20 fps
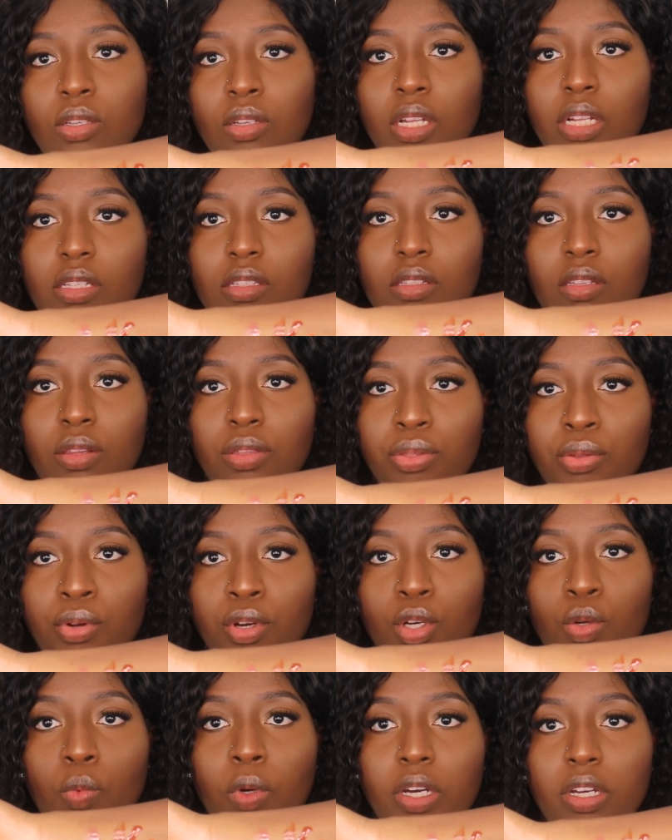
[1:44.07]
that's the
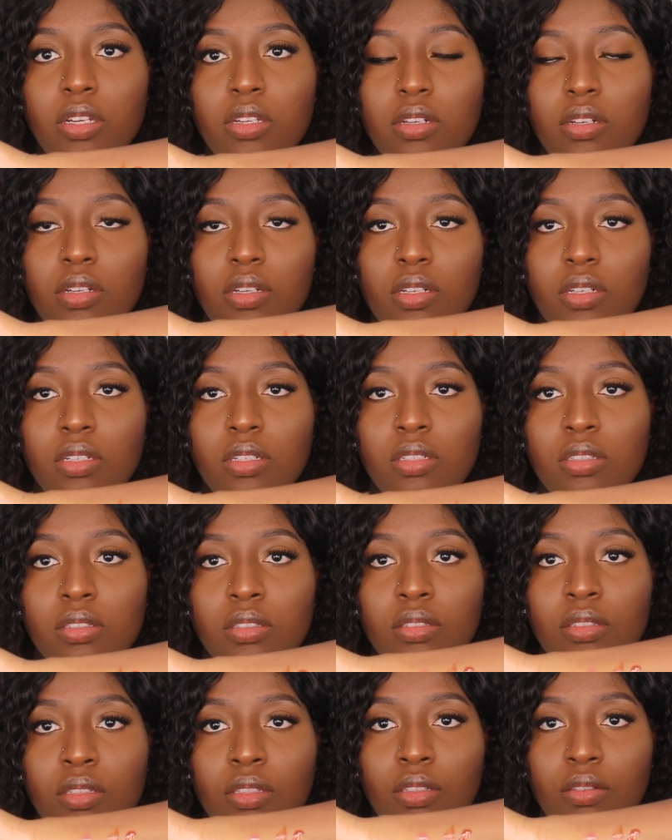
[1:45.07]
third one
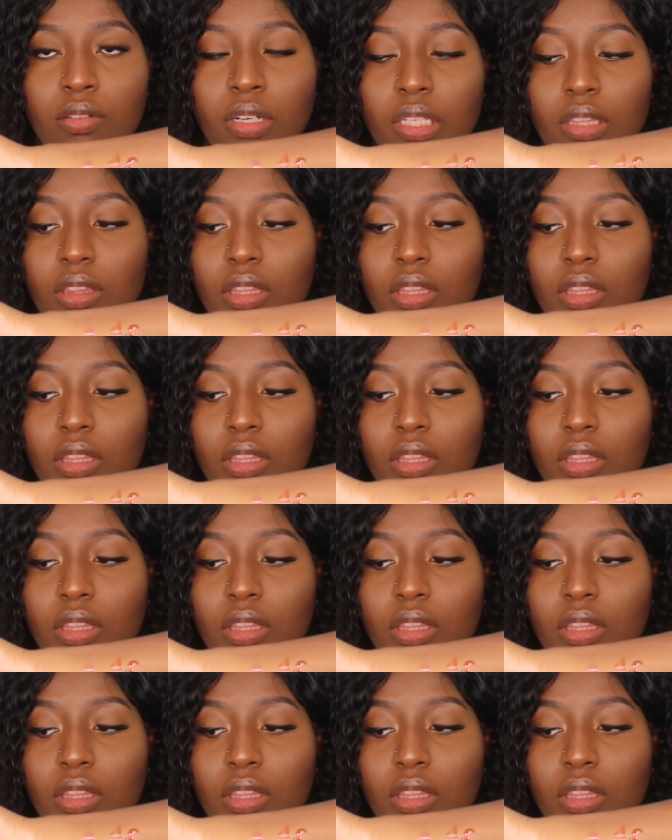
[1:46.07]
right